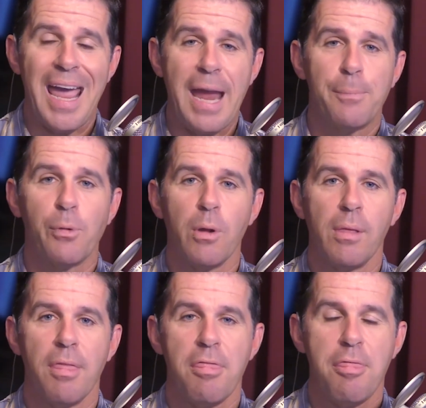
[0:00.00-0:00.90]

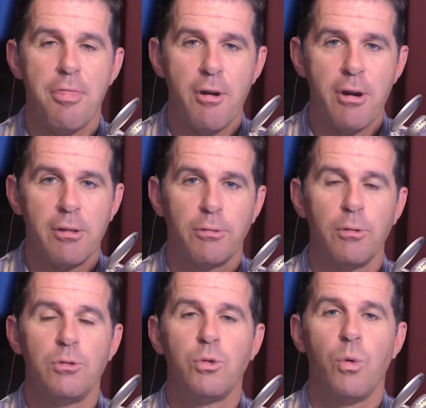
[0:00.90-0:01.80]
April 3rd
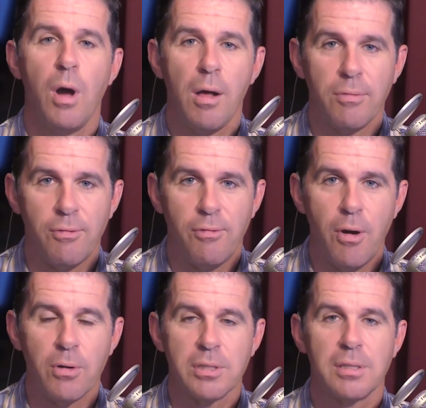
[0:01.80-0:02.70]
through 12th,
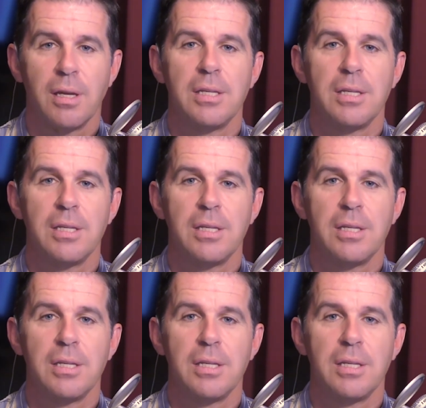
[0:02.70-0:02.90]
folks.